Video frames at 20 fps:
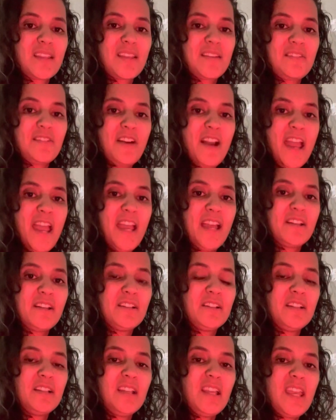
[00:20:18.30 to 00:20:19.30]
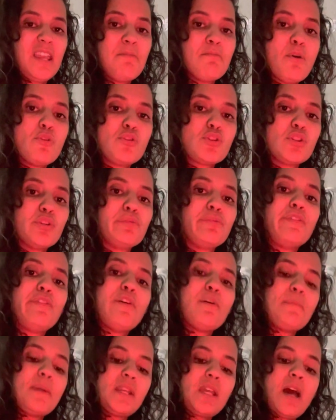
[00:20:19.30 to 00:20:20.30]
right? Emotional
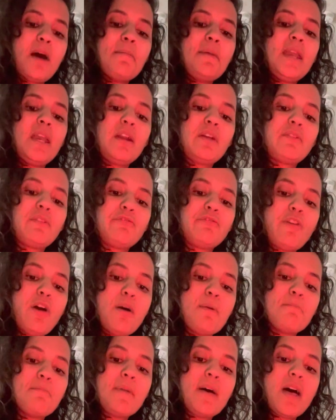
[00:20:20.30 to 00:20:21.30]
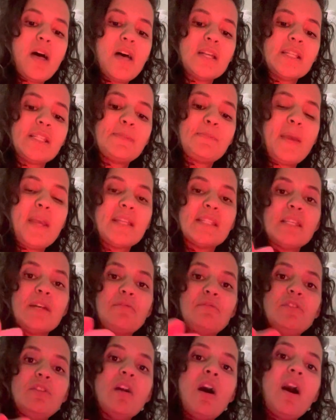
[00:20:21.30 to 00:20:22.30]
fulfillment coming from a space
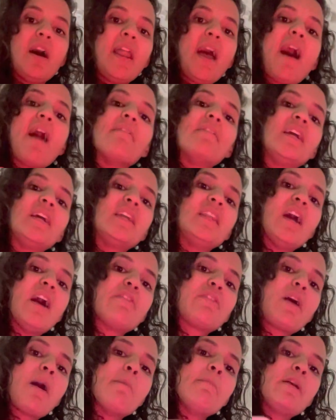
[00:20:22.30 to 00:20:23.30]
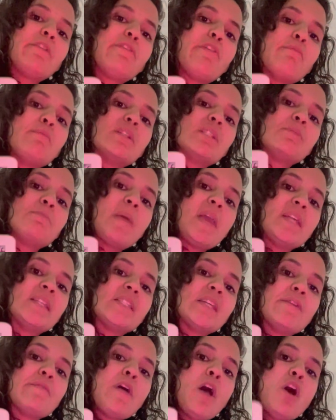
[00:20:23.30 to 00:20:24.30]
of not having enough, coming from a
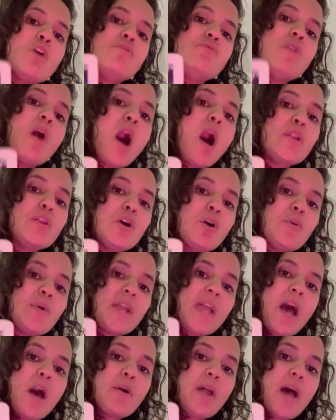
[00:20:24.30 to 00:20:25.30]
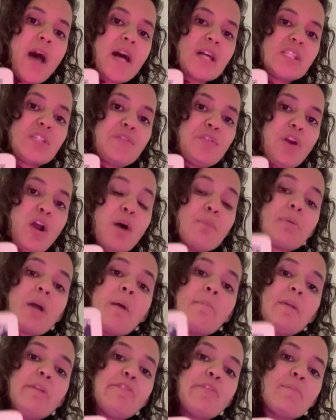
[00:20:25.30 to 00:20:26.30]
space of not knowing how to ask for help,
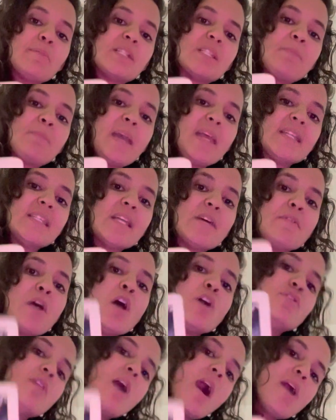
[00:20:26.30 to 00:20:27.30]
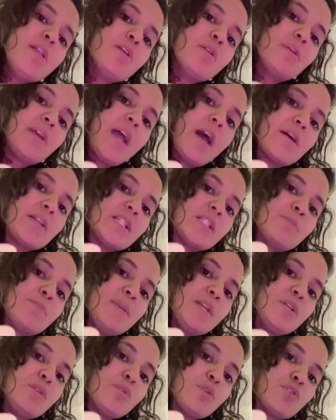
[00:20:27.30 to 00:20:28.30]
coming from a space of not knowing how to
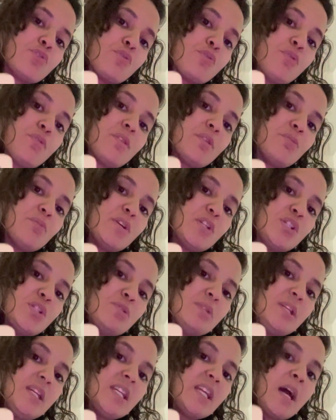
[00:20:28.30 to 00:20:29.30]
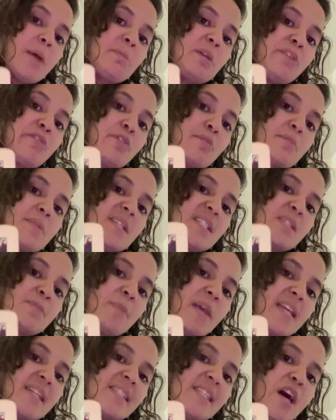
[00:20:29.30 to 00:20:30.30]
speak your truth and what you need, coming from a
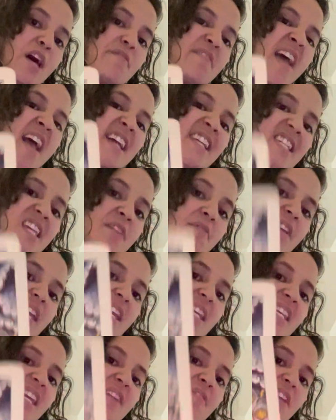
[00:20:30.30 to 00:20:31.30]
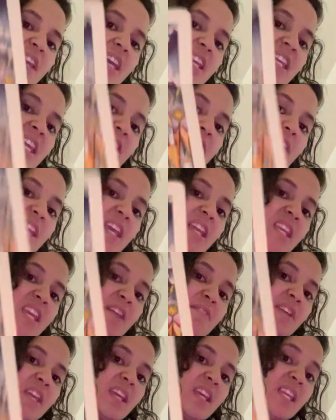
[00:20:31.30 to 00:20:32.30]
space of giving and giving and giving and
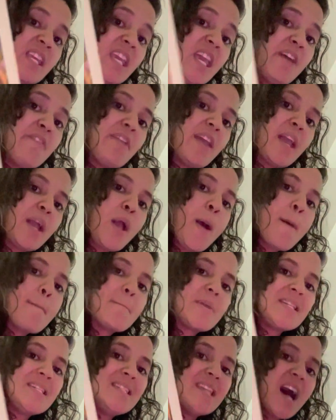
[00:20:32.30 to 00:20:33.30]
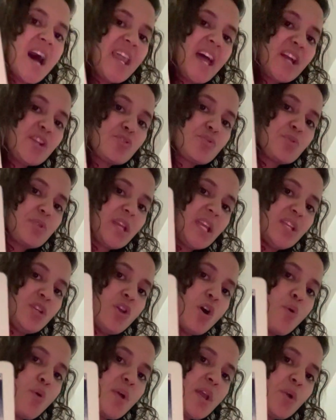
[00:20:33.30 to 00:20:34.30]
giving and giving, but not actually
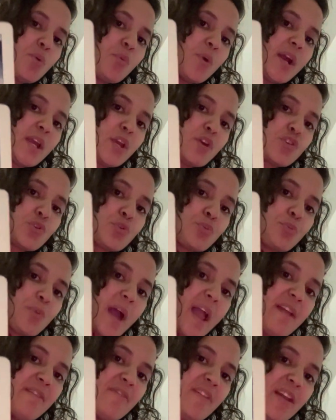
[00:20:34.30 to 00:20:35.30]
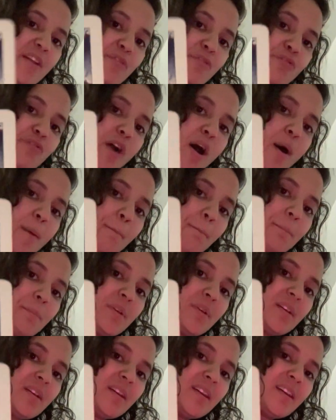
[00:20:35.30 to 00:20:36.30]
knowing where you're deriving
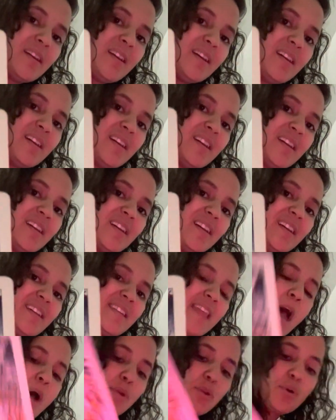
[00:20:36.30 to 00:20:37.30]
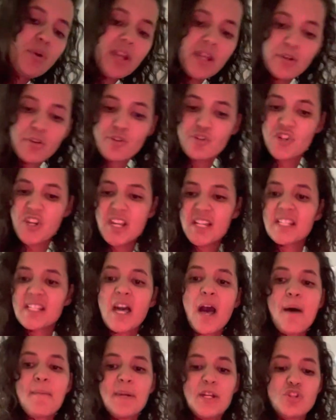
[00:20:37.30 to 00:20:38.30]
from. Now your energy is
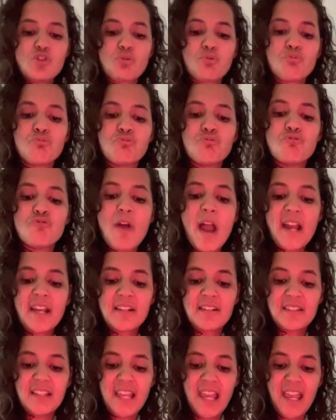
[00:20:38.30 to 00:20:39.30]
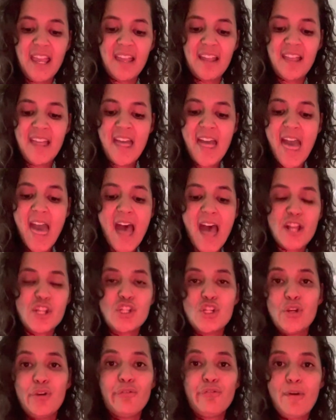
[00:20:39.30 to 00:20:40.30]
coming directly
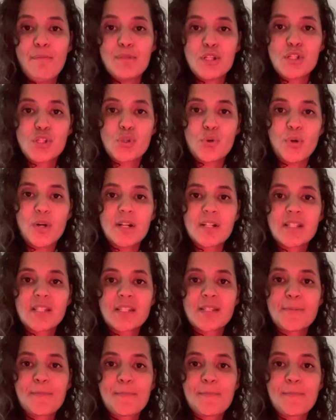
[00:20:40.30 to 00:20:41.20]
at you from the source.